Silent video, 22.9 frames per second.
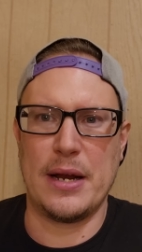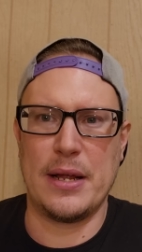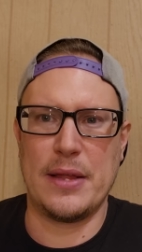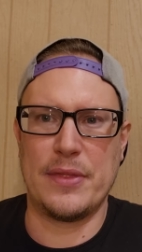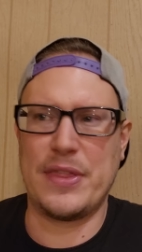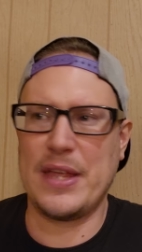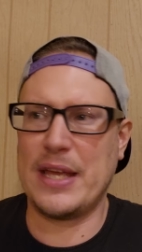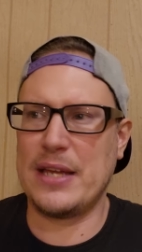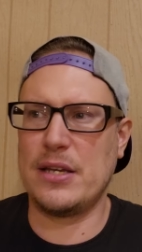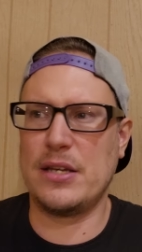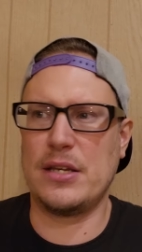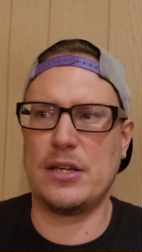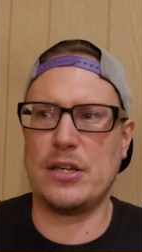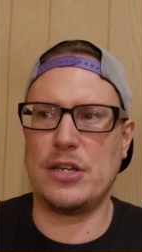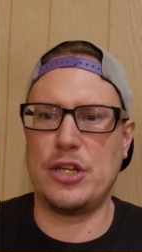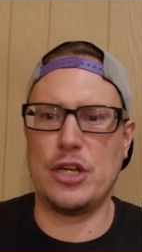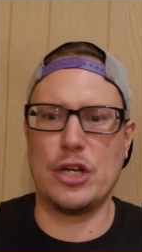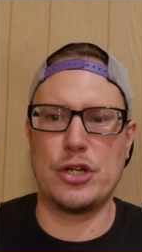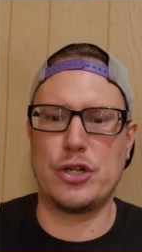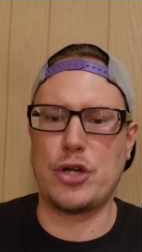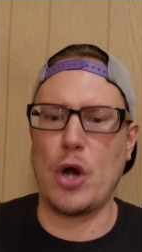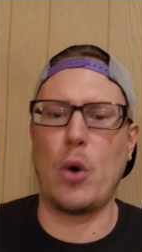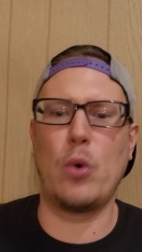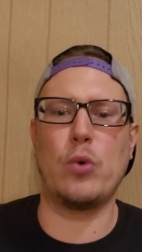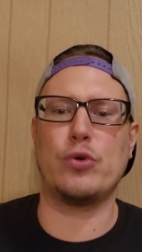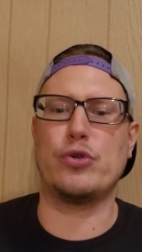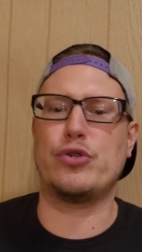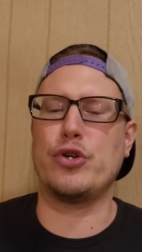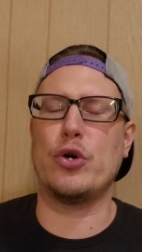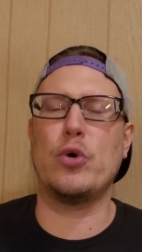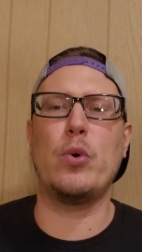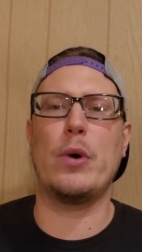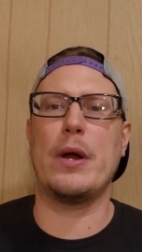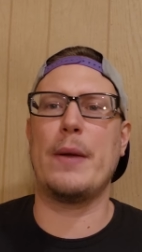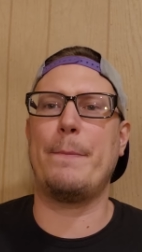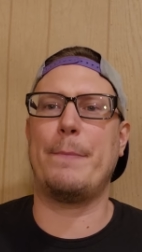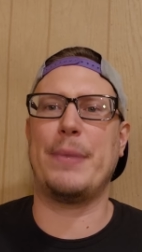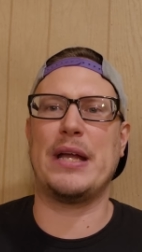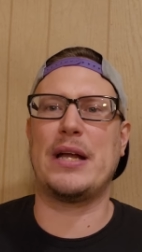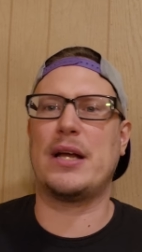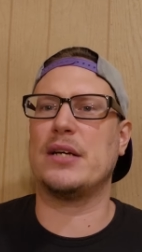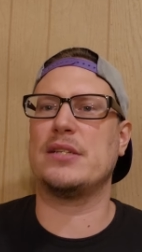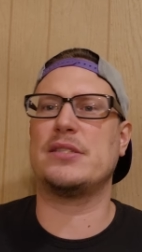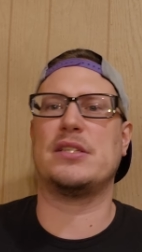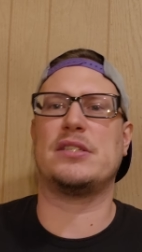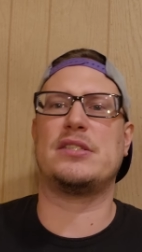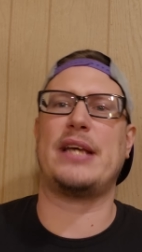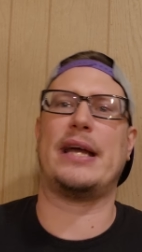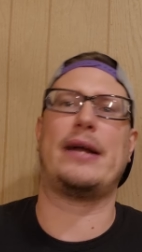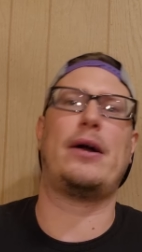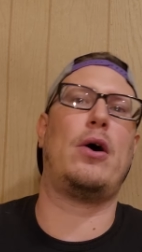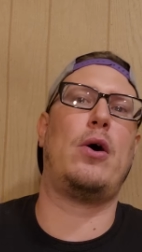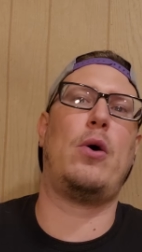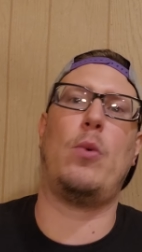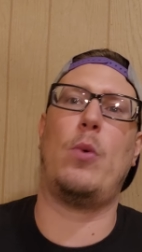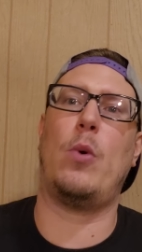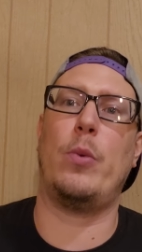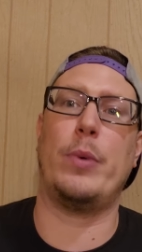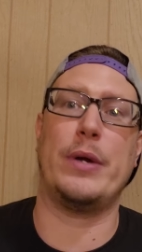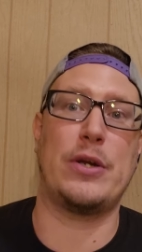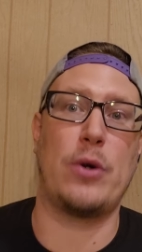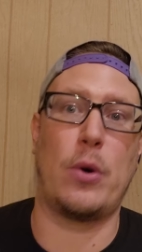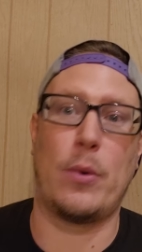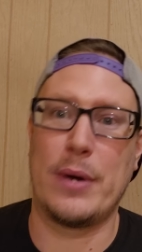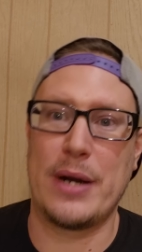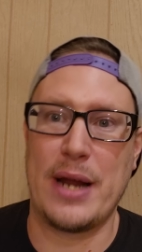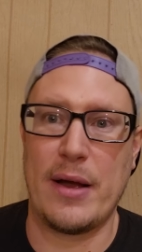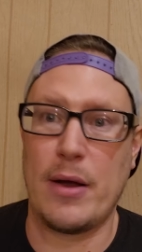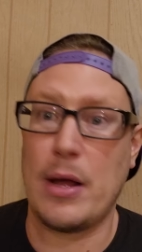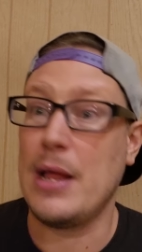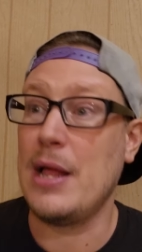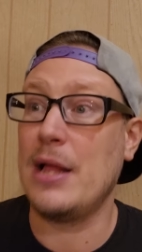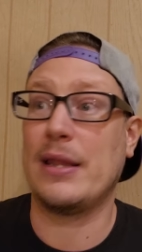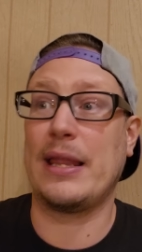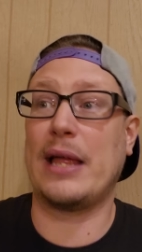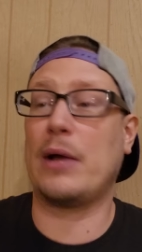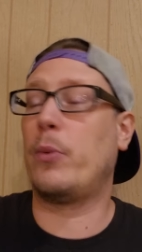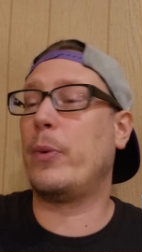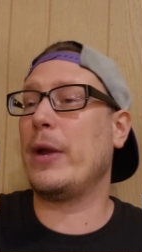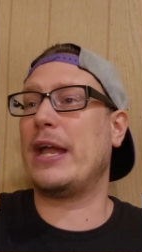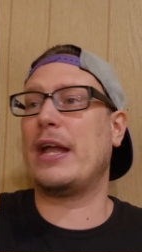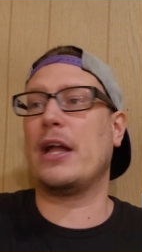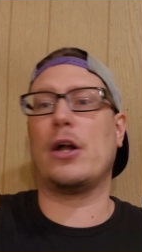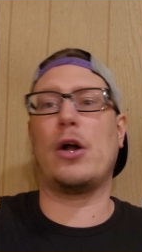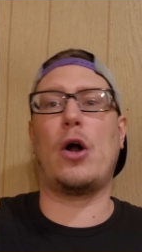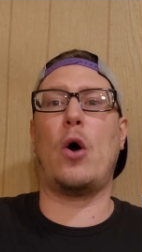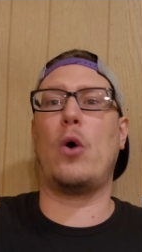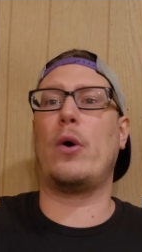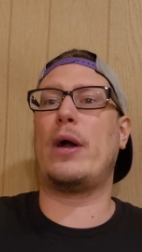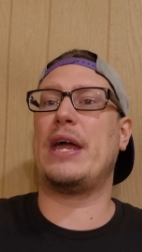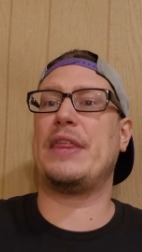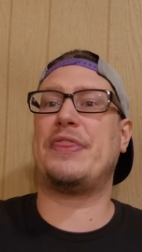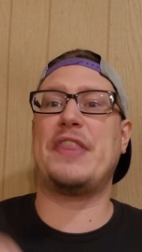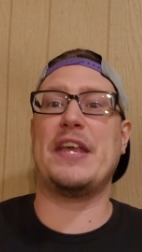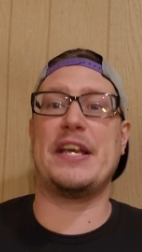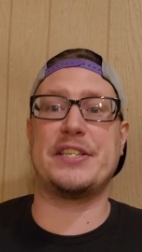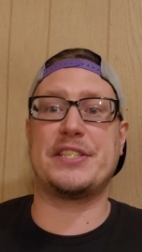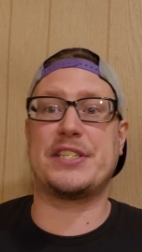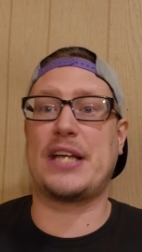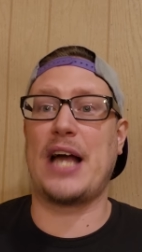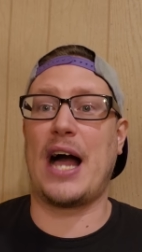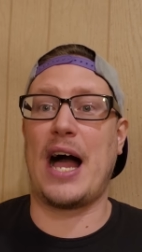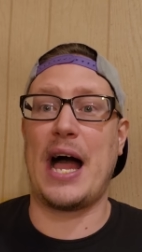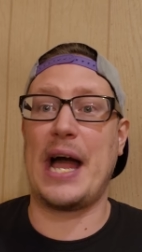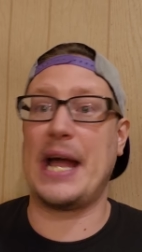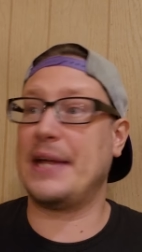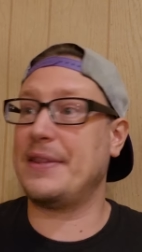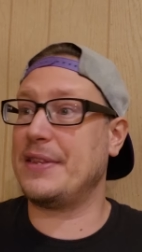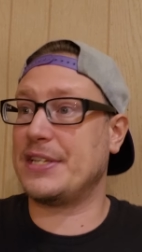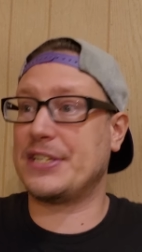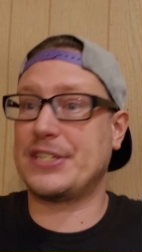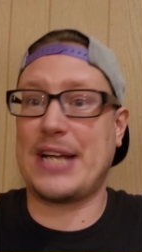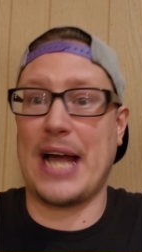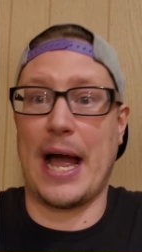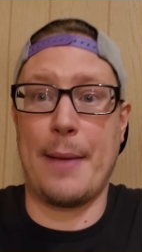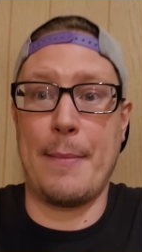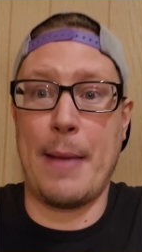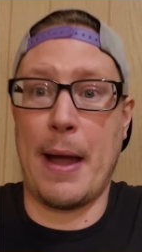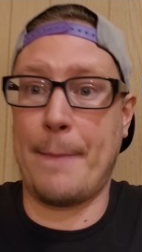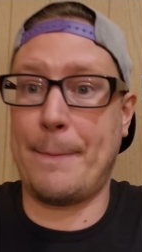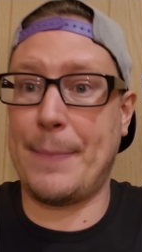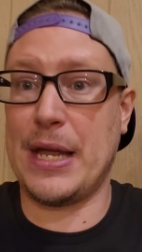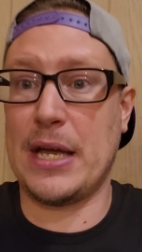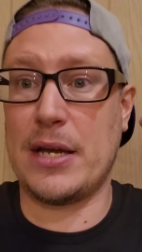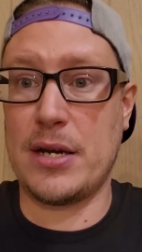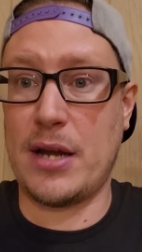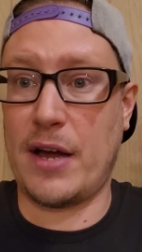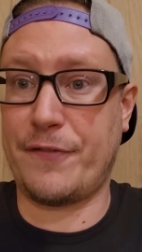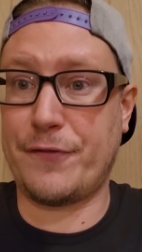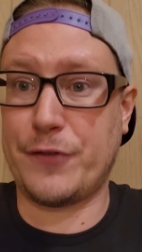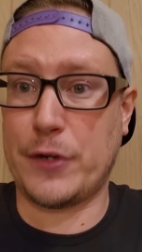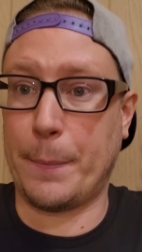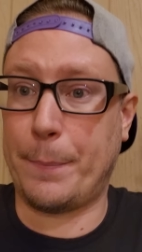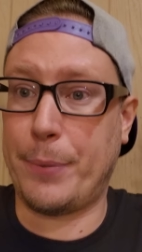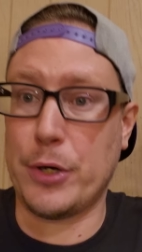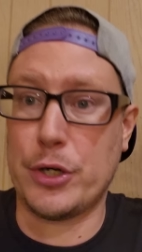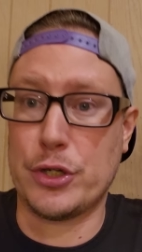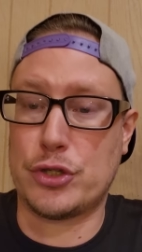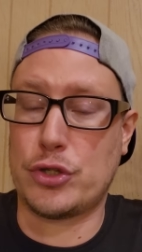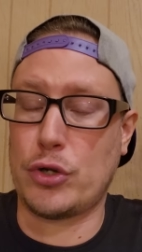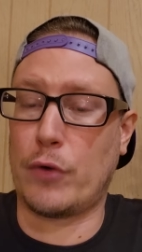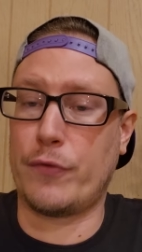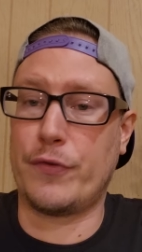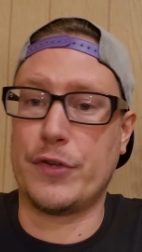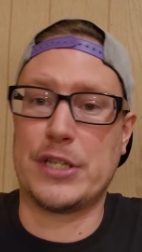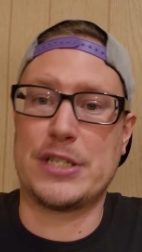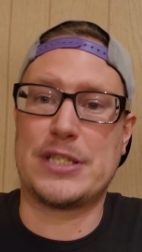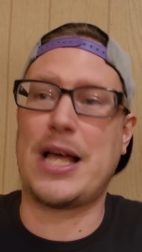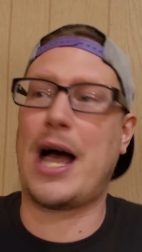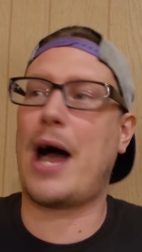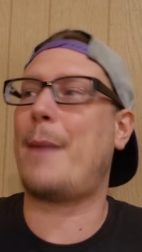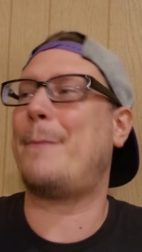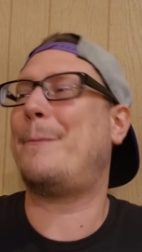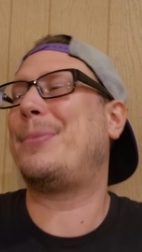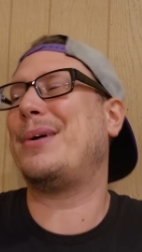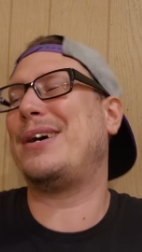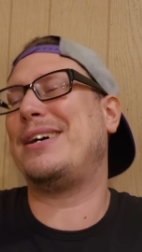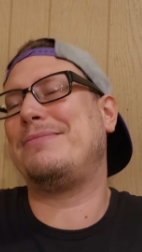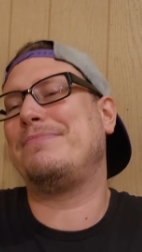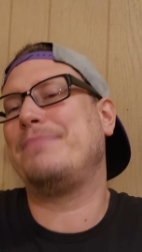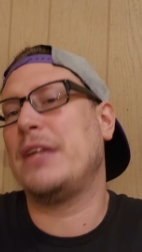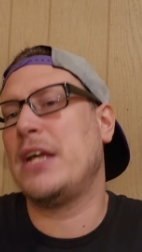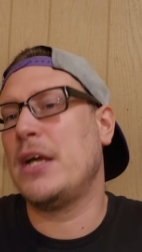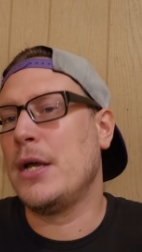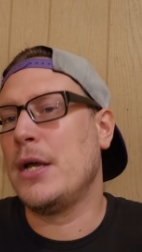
then you don't do it because it's like, oh, well, we don't want to, like, we can go get this guy and this guy might be enough to put us over the top, but,